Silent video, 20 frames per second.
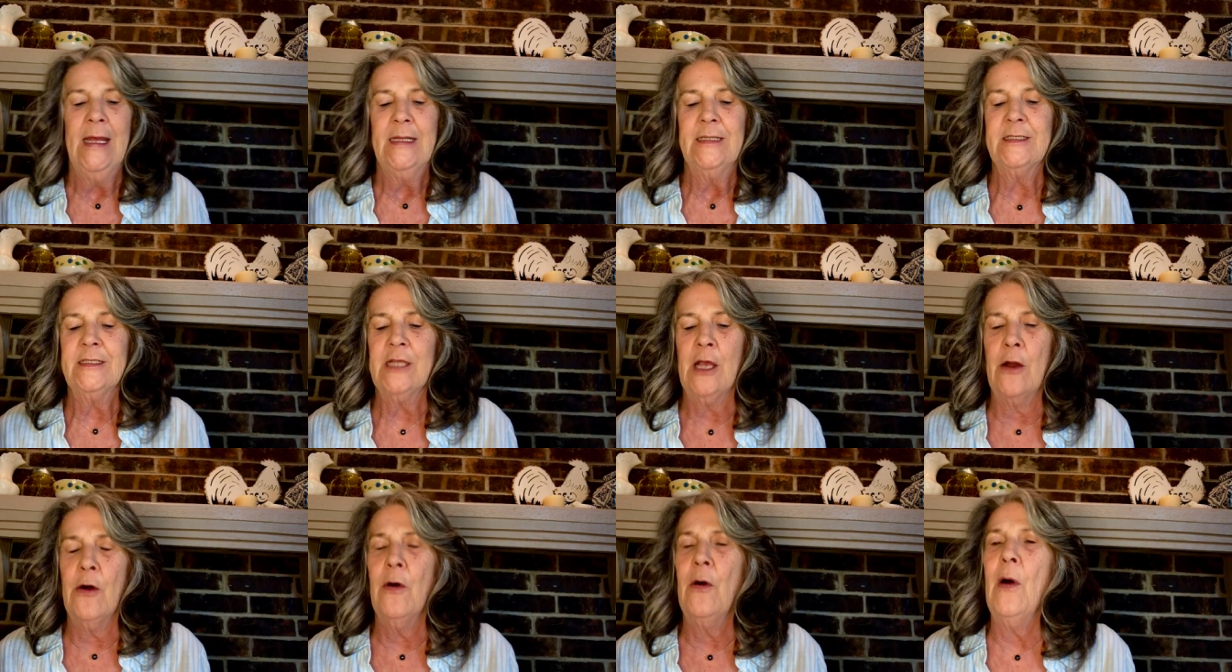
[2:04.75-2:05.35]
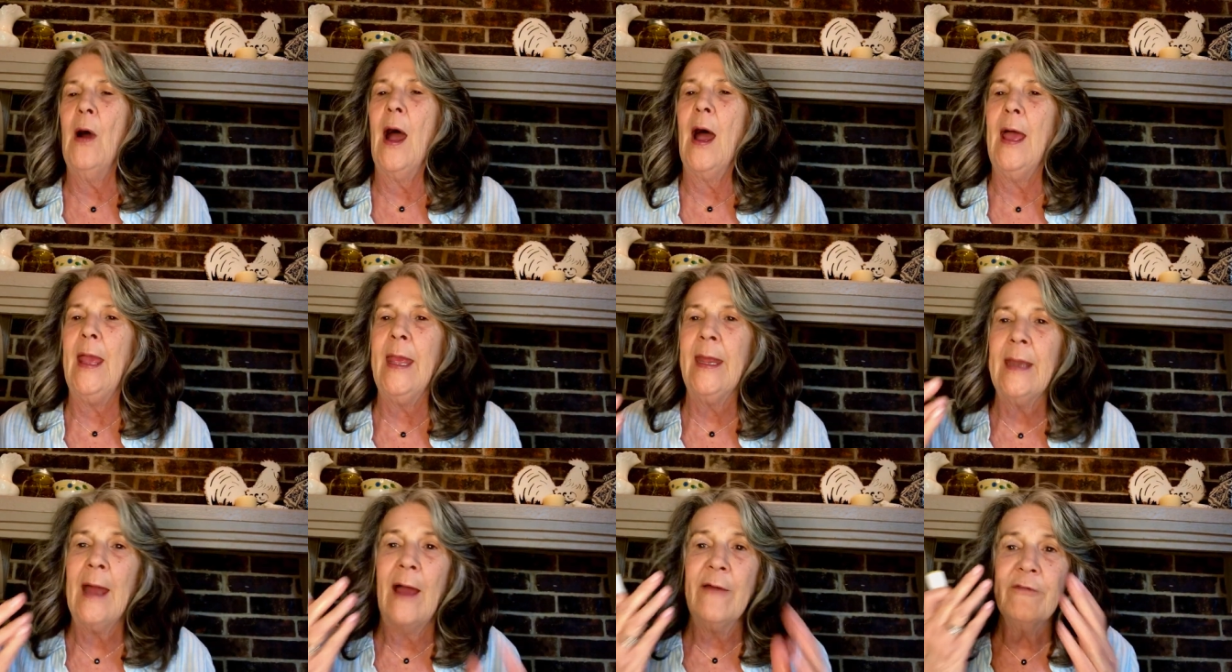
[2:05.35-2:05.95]
So, uh,
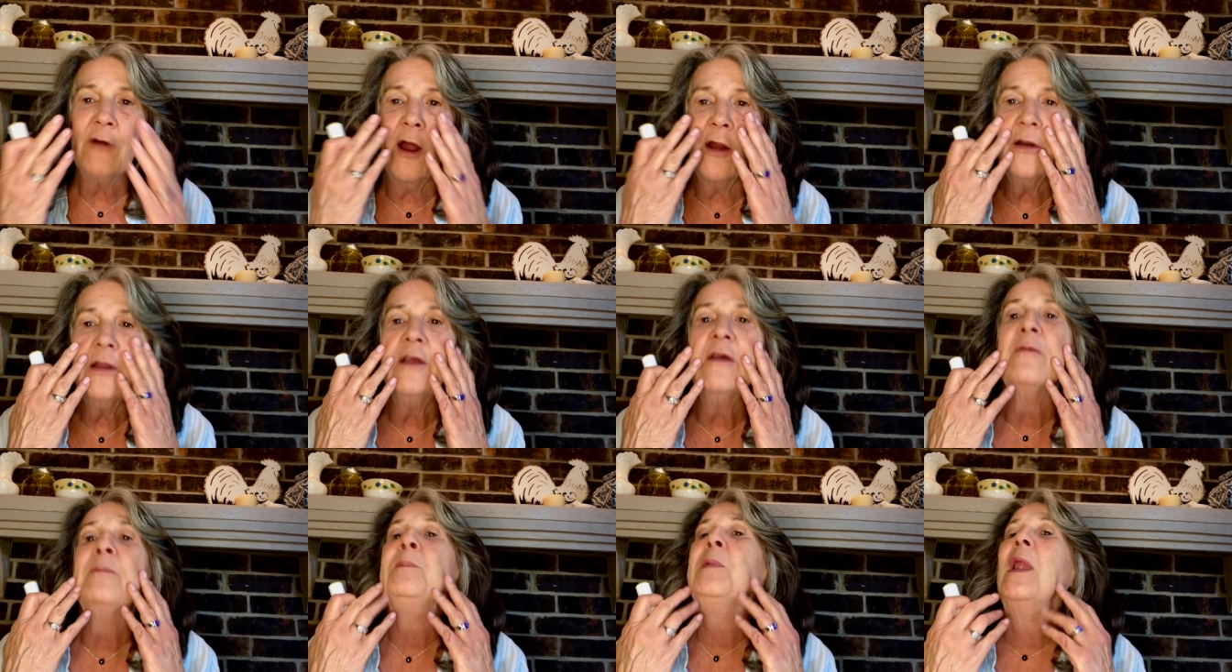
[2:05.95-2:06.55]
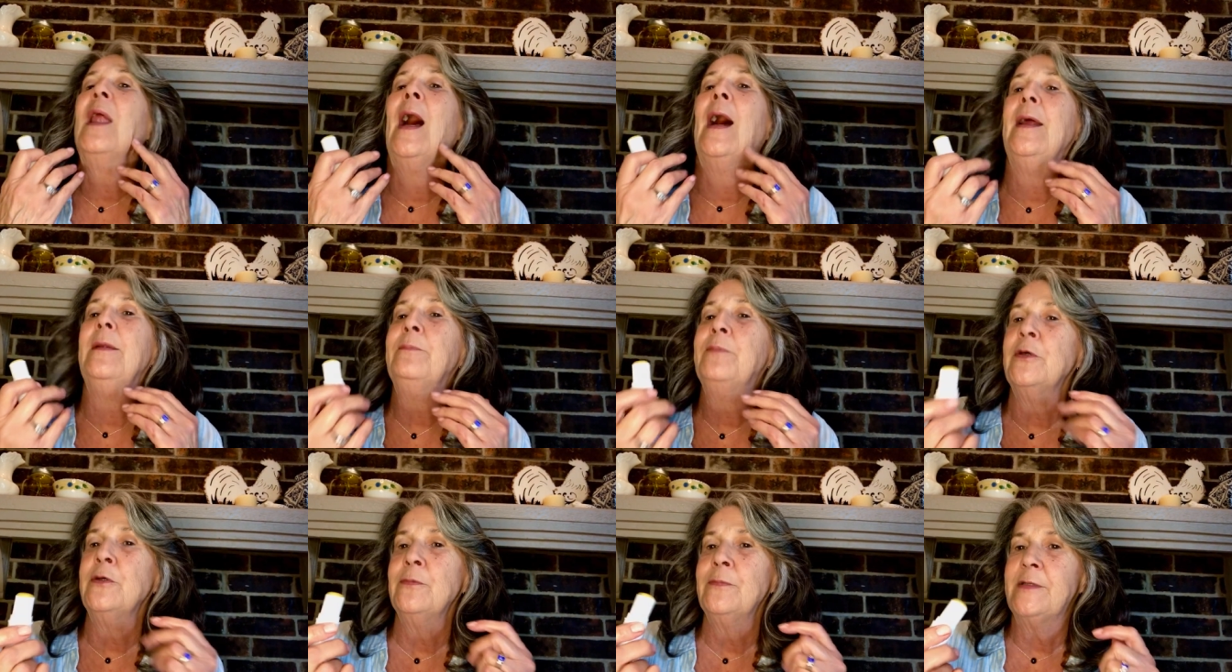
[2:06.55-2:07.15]
and I've already applied
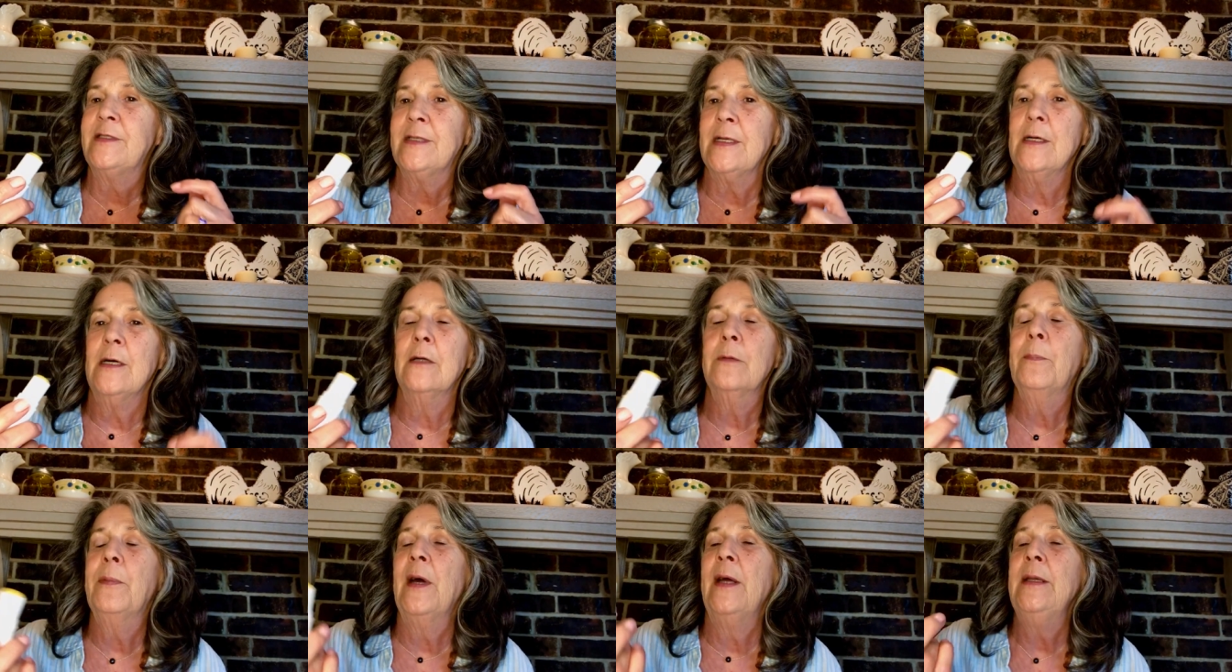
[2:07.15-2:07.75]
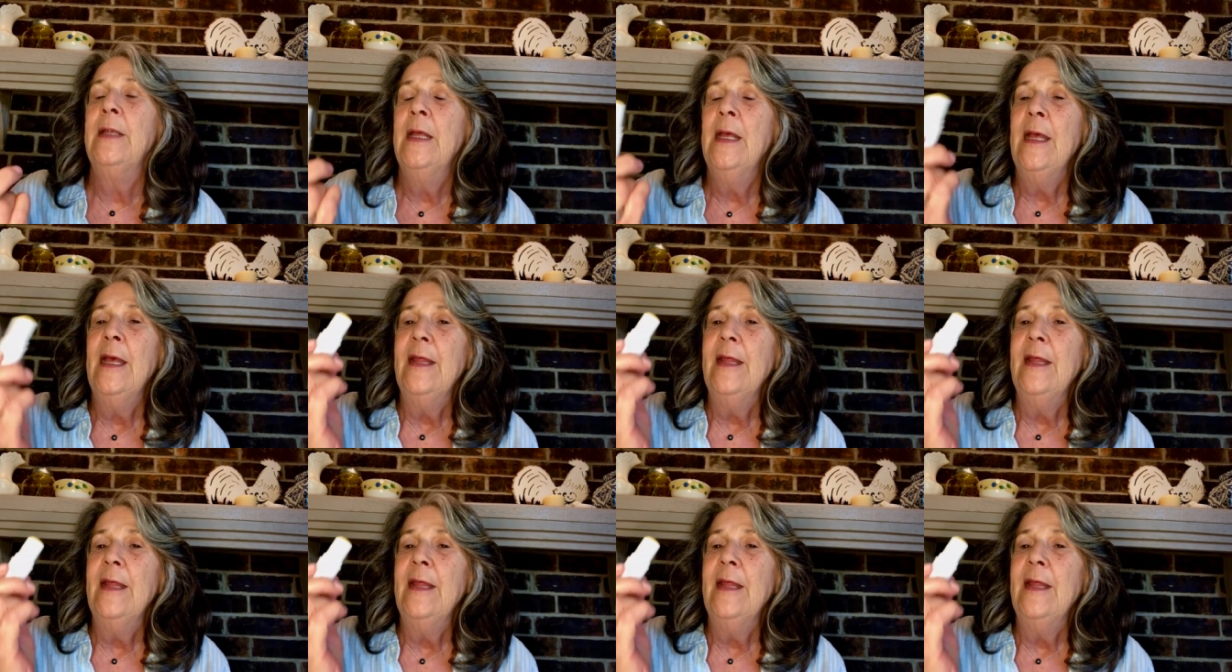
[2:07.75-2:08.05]
Boom Silk, but